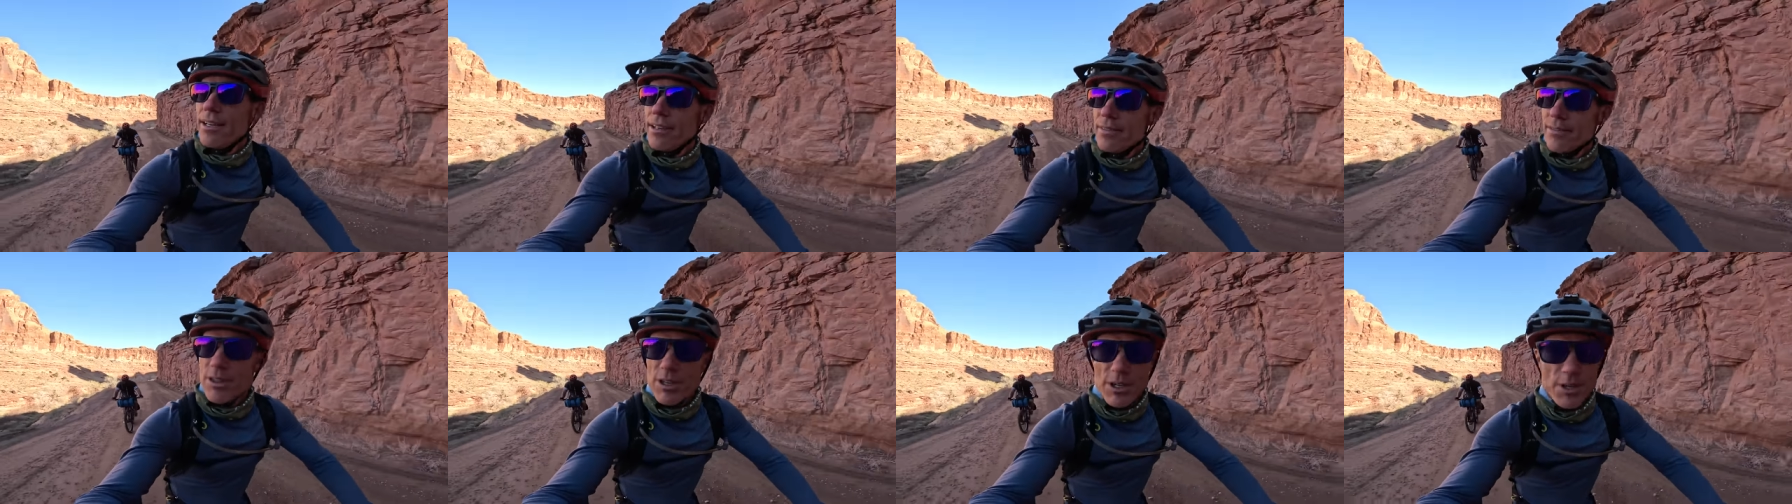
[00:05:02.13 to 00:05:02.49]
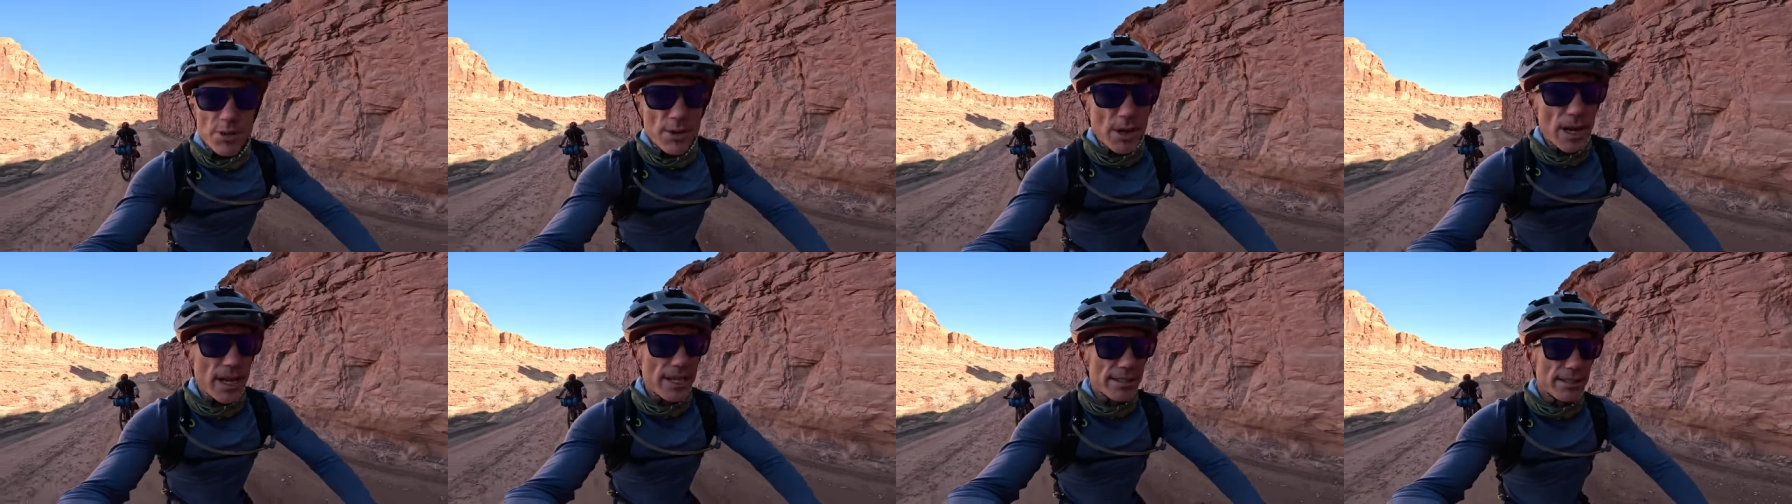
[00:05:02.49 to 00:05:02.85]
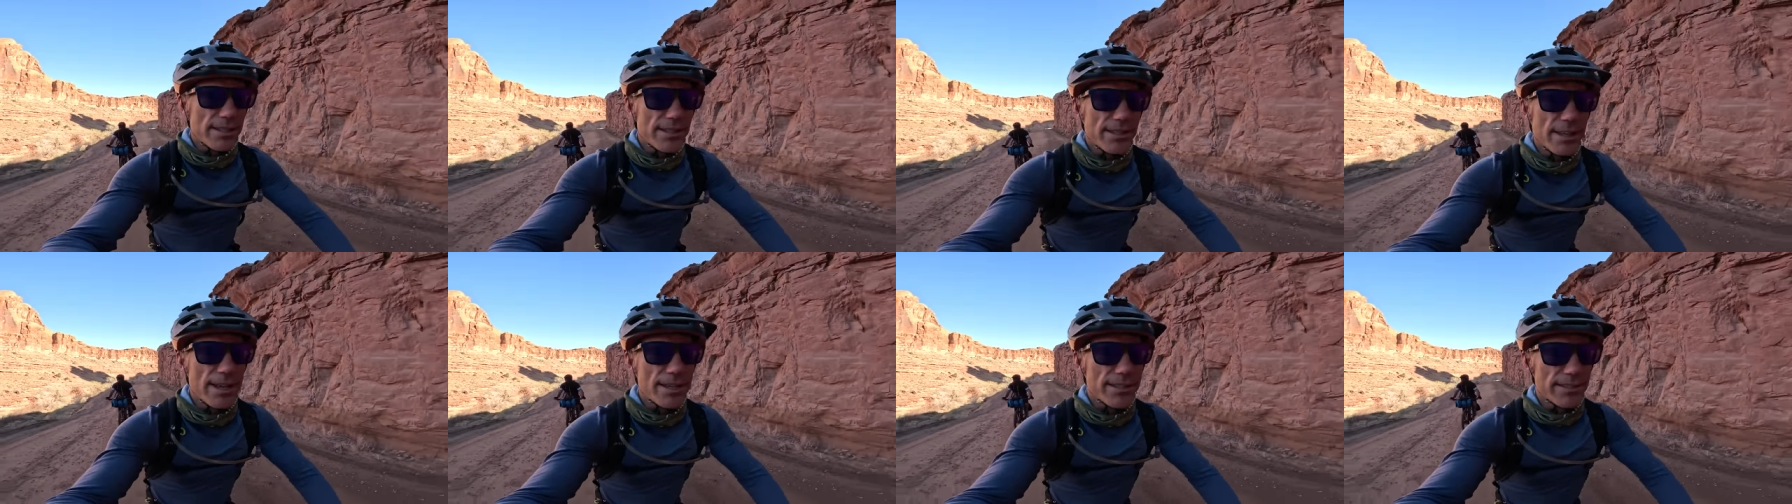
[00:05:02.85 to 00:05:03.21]
of the
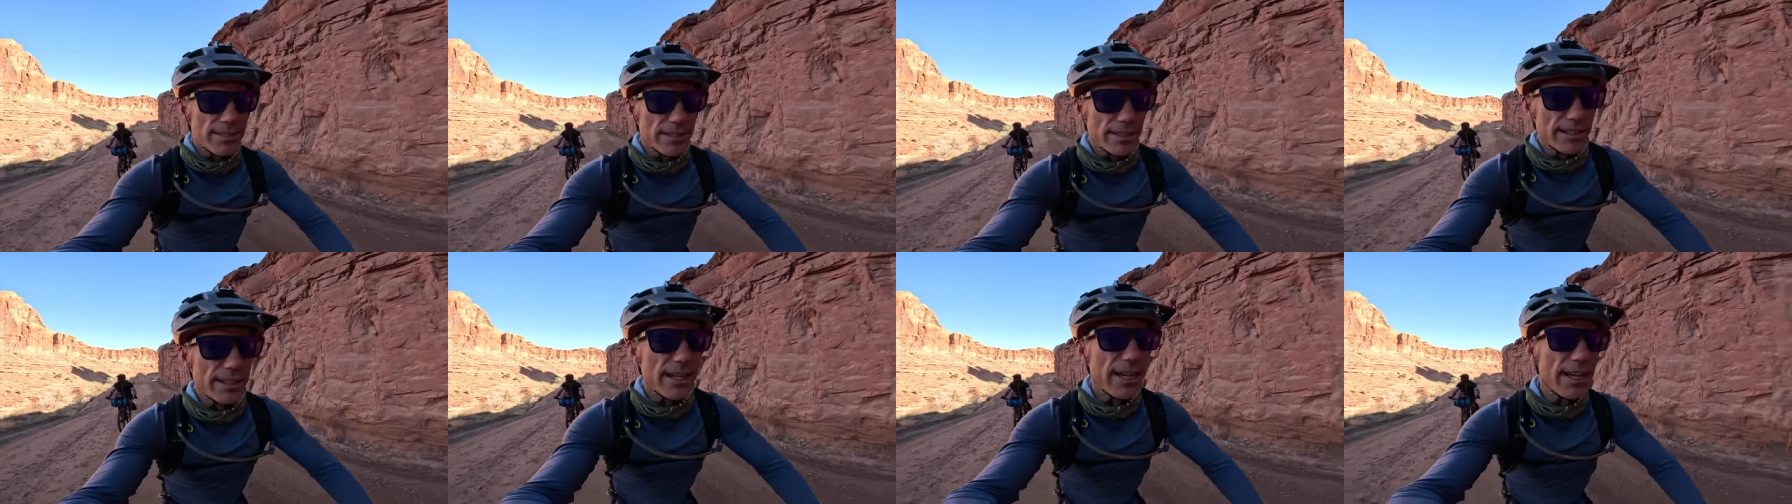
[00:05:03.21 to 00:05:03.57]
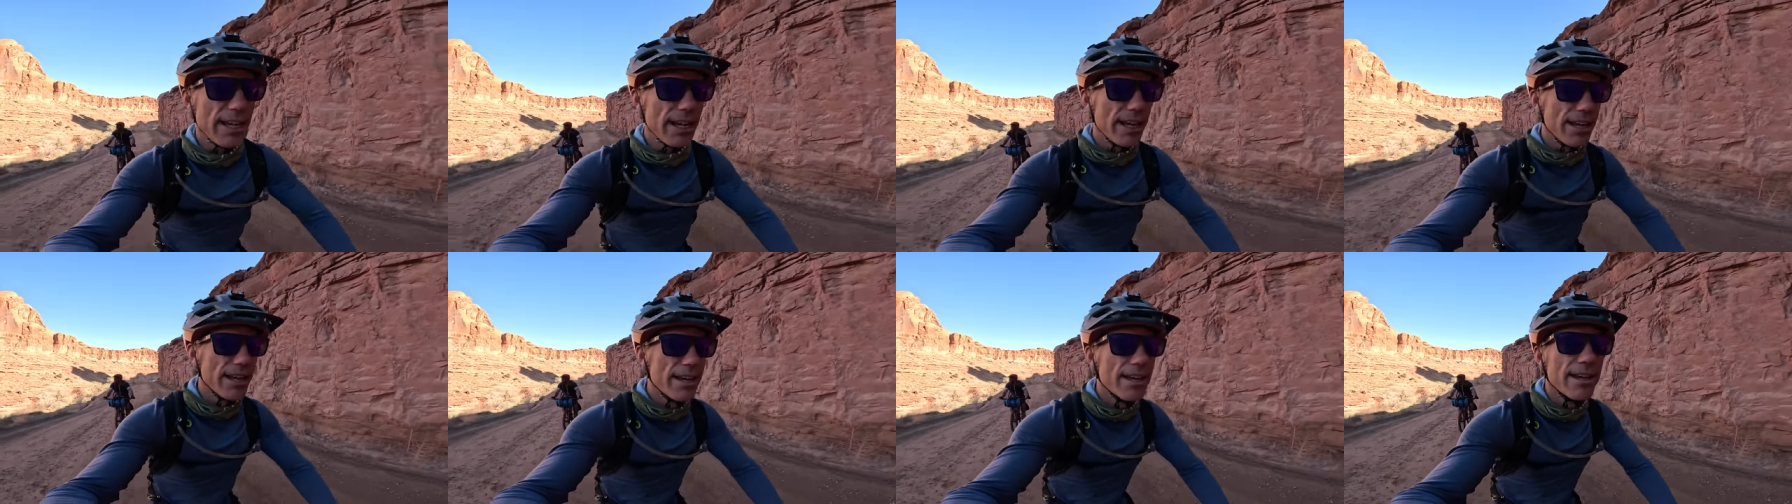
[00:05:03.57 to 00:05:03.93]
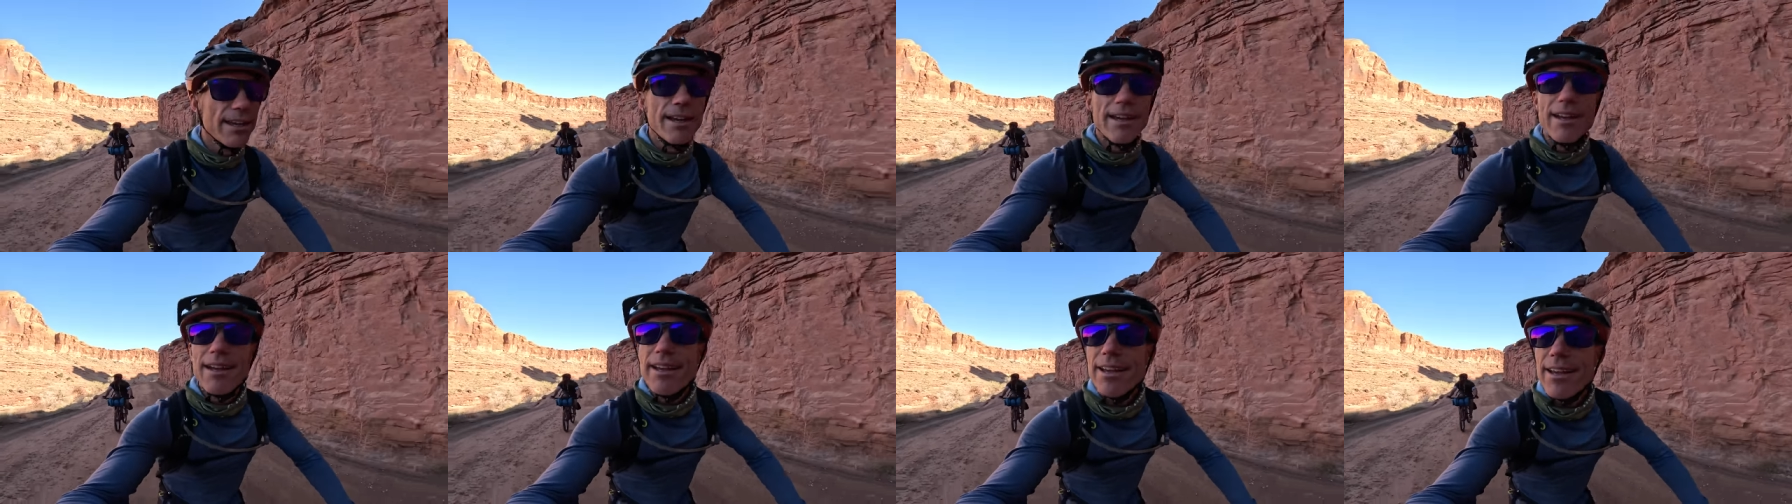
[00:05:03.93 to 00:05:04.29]
US essentially.
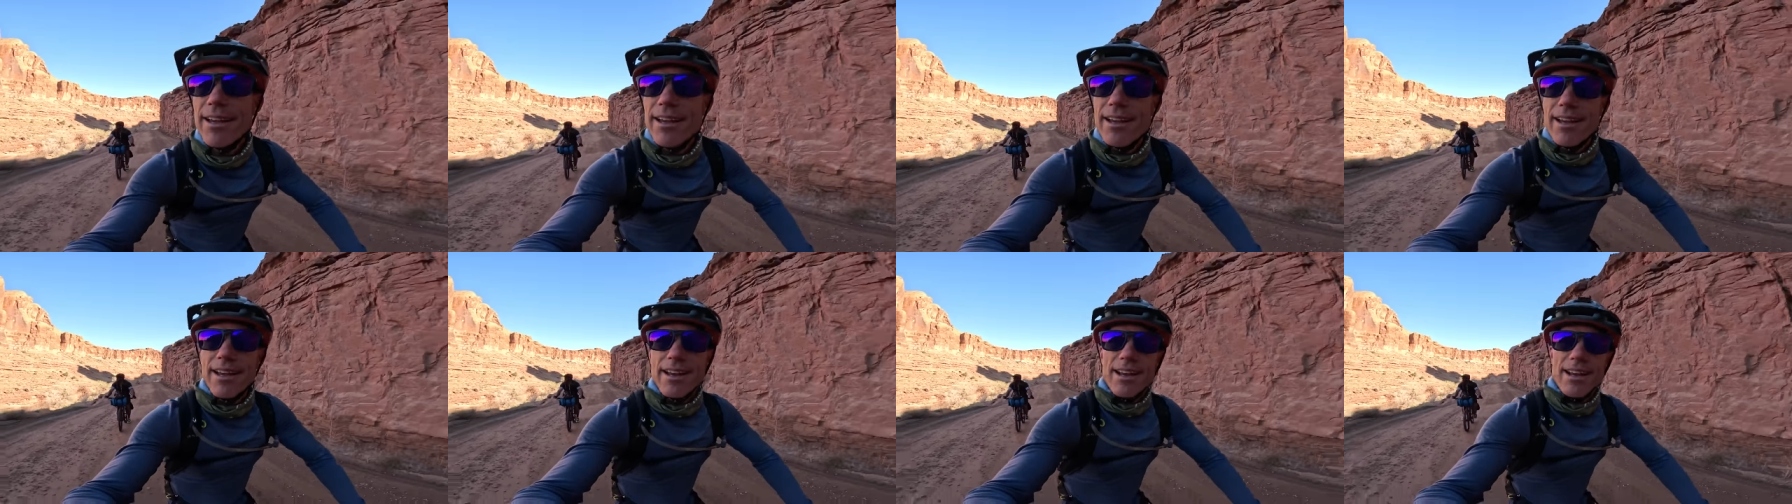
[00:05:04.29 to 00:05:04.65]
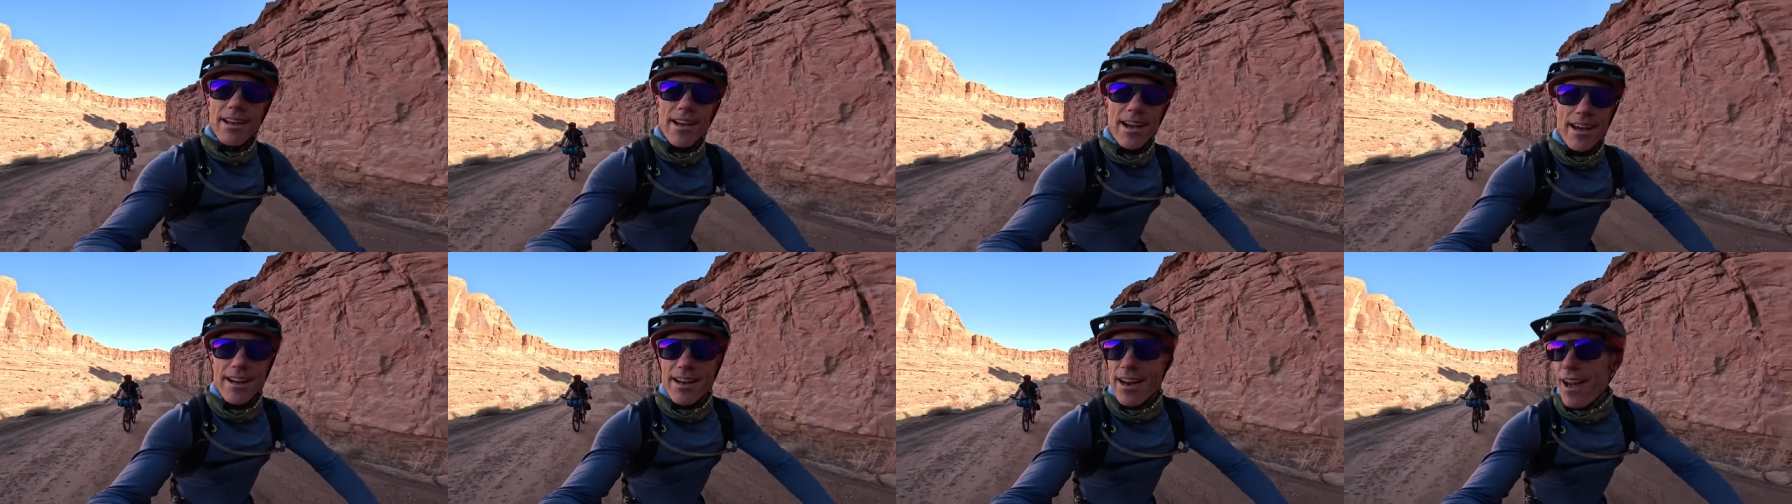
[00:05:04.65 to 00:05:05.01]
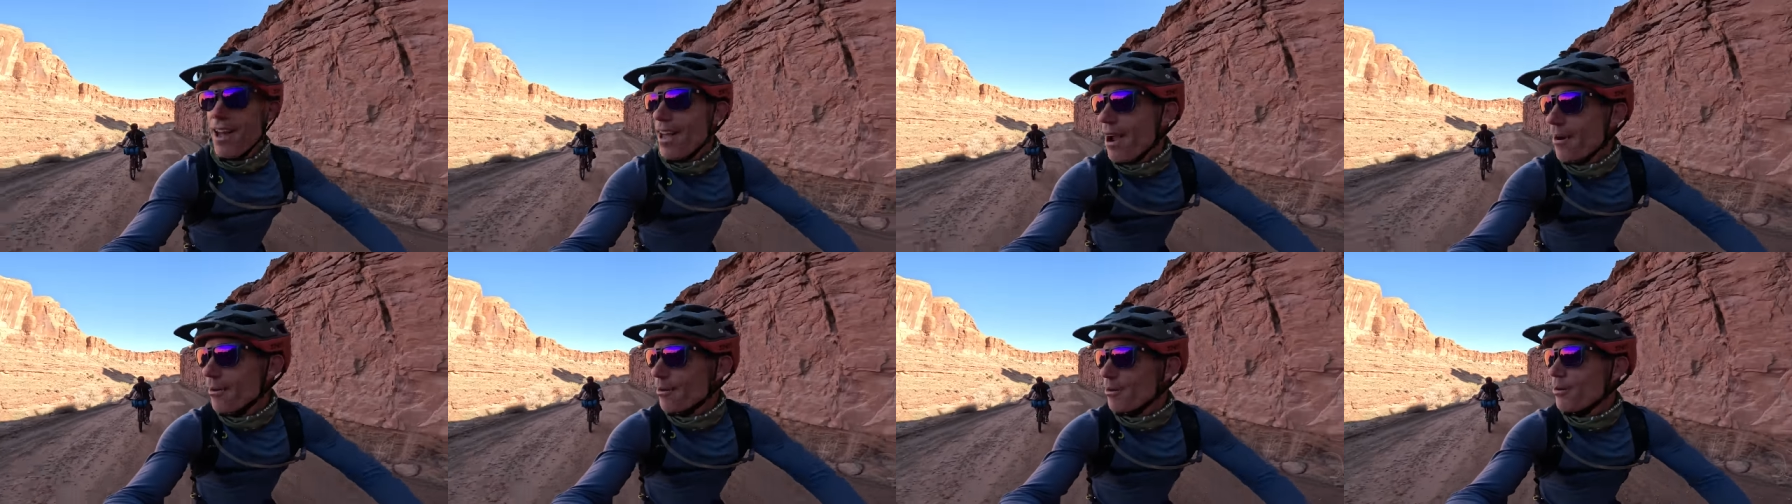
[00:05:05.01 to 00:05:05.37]
And
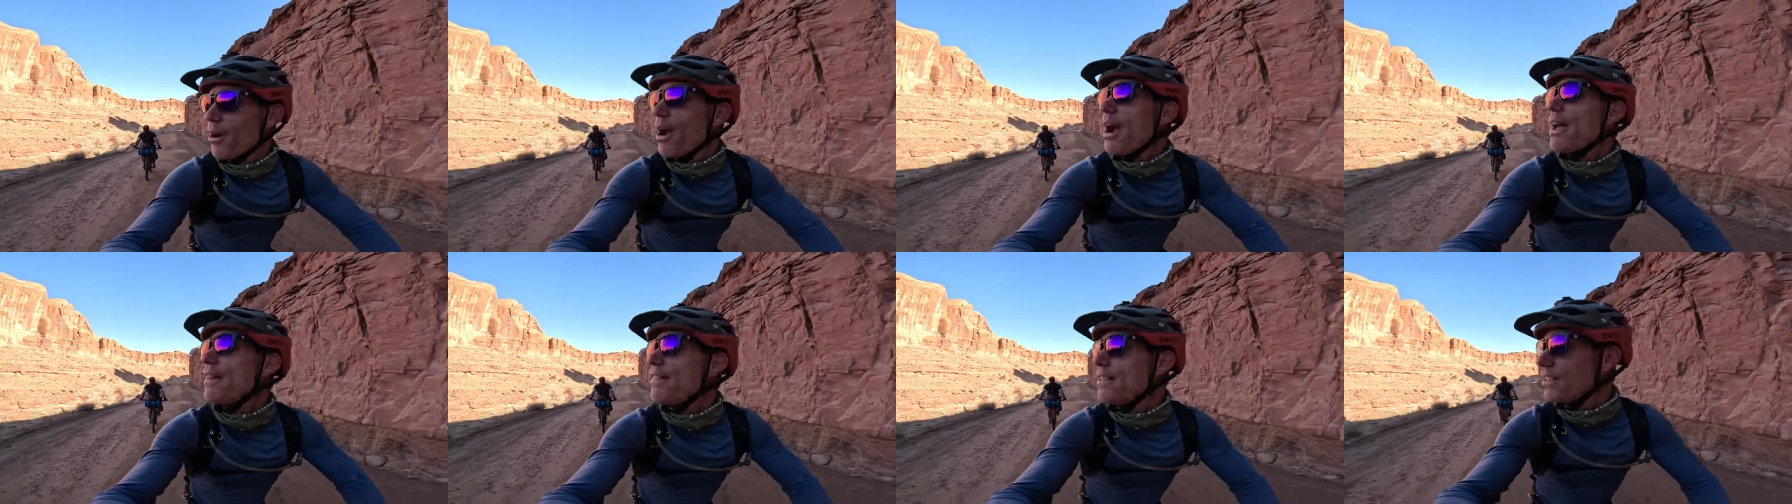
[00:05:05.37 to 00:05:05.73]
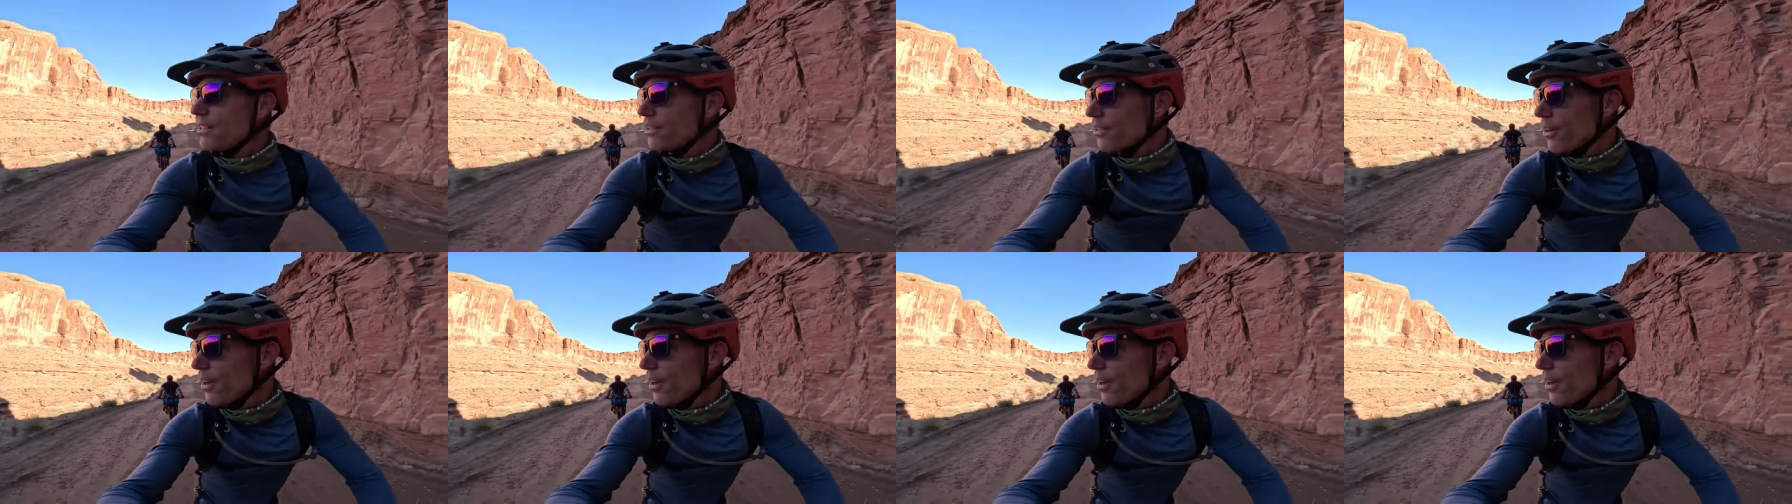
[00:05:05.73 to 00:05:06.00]
I would ride these